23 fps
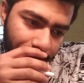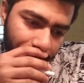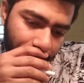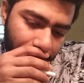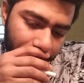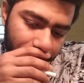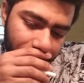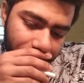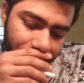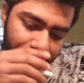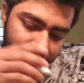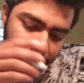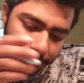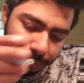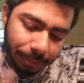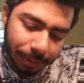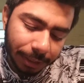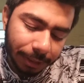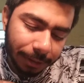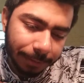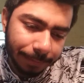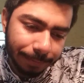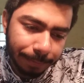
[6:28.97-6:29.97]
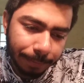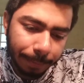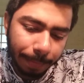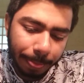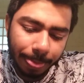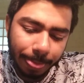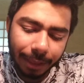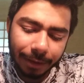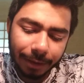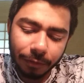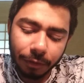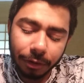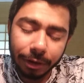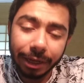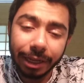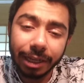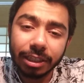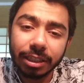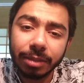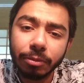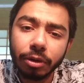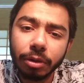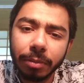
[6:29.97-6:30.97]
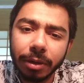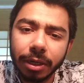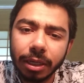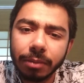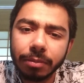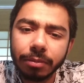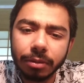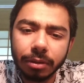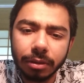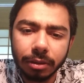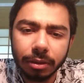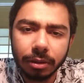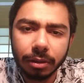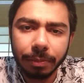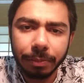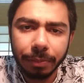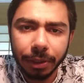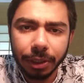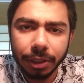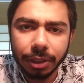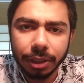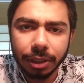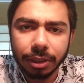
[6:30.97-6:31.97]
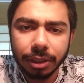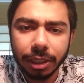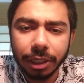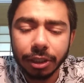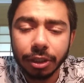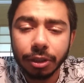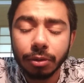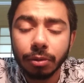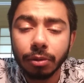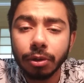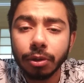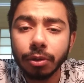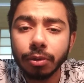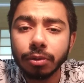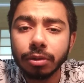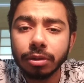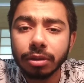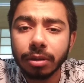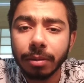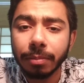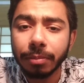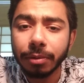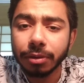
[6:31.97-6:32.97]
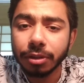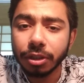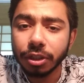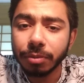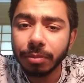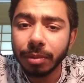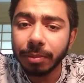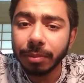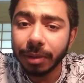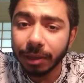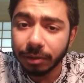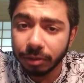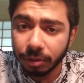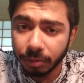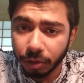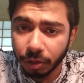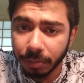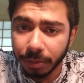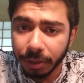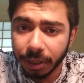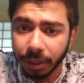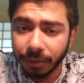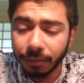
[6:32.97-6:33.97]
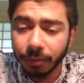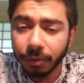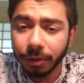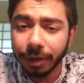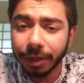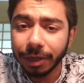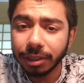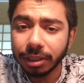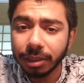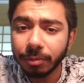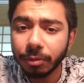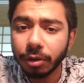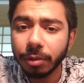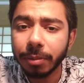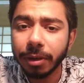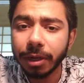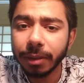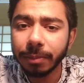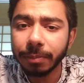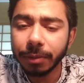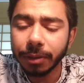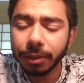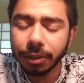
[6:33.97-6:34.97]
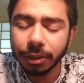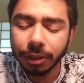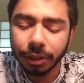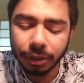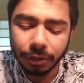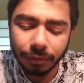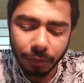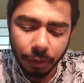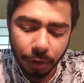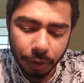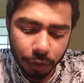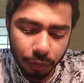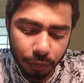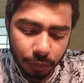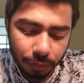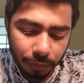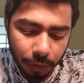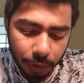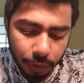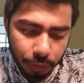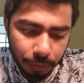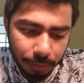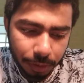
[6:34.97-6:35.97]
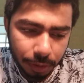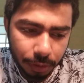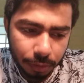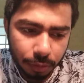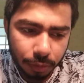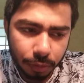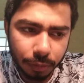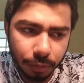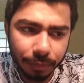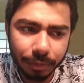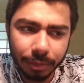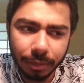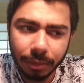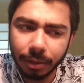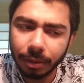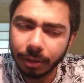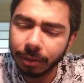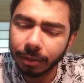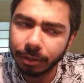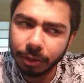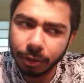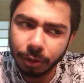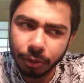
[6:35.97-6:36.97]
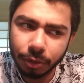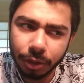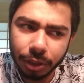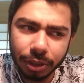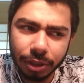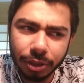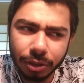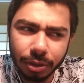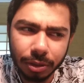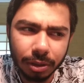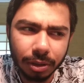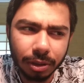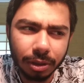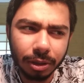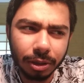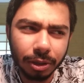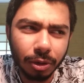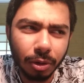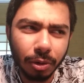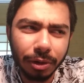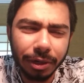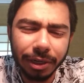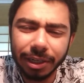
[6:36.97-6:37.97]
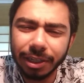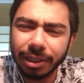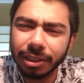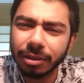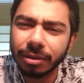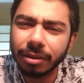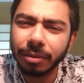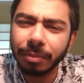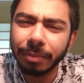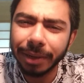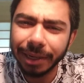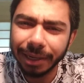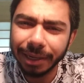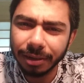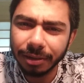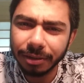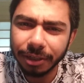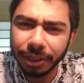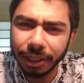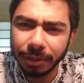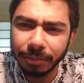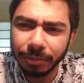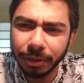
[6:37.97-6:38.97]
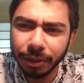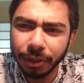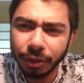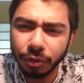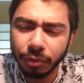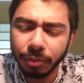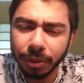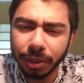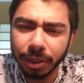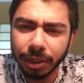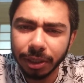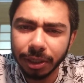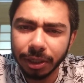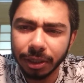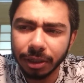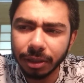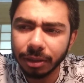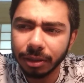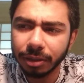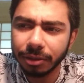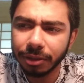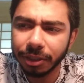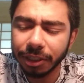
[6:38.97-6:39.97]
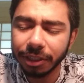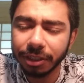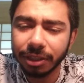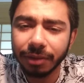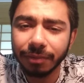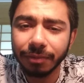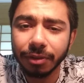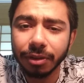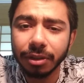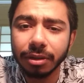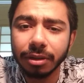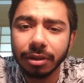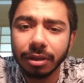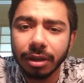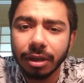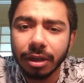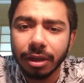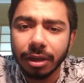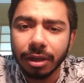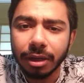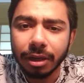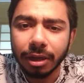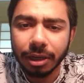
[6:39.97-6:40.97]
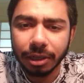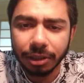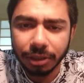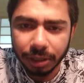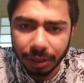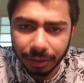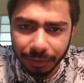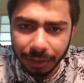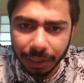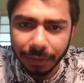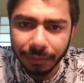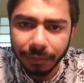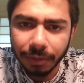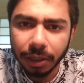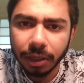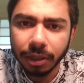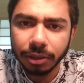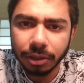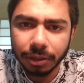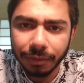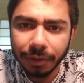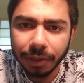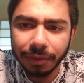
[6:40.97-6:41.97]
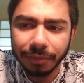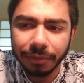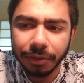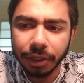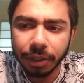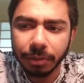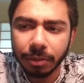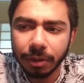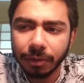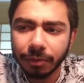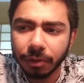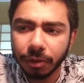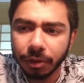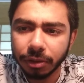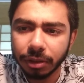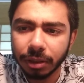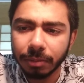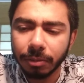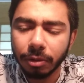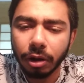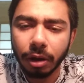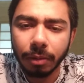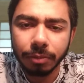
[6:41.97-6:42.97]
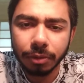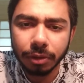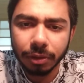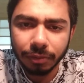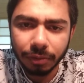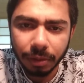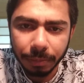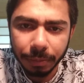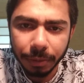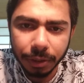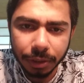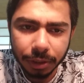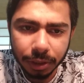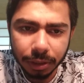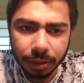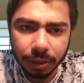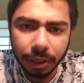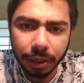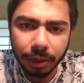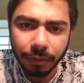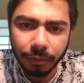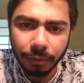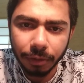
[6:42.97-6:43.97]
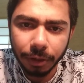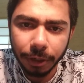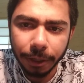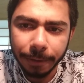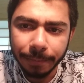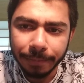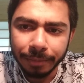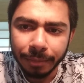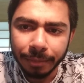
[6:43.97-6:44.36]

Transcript: for the treatment for asymptomatic uh, patients as i told you some persons may be asymptomatic for asymptomatic patients what you what you may do you just uh, don't need the medical treatment you may uh, treat them with the conservatively conservative treatment for example observe the patient carefully